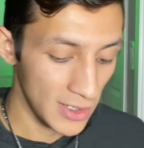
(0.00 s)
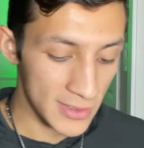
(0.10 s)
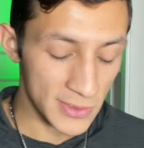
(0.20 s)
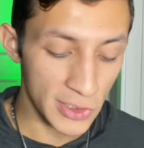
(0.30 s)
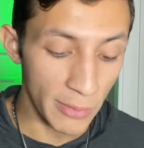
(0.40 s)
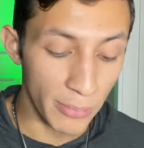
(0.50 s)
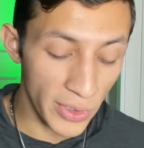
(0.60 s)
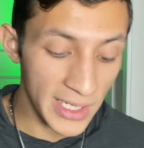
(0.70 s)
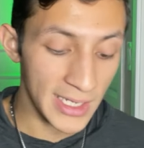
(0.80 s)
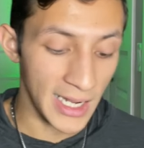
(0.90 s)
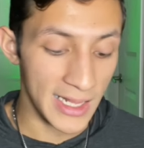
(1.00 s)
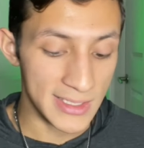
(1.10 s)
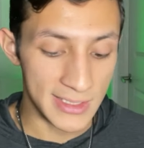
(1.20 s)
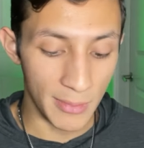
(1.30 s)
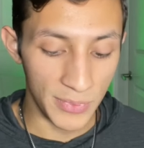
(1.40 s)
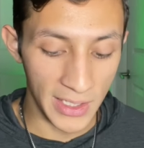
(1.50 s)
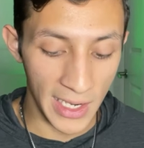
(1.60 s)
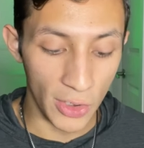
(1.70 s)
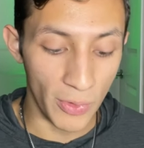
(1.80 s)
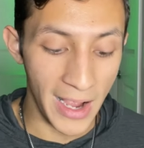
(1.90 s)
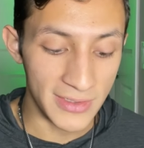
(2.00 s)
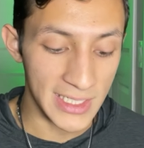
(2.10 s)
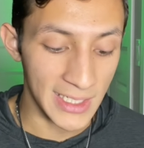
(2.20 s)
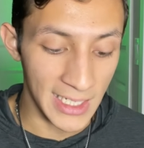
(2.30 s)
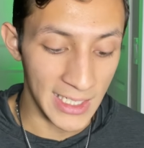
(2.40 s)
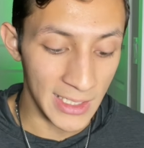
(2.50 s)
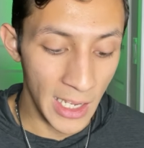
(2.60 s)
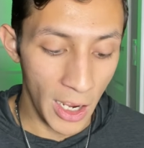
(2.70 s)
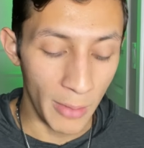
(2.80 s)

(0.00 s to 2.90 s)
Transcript: So you're bringing in something and grounding in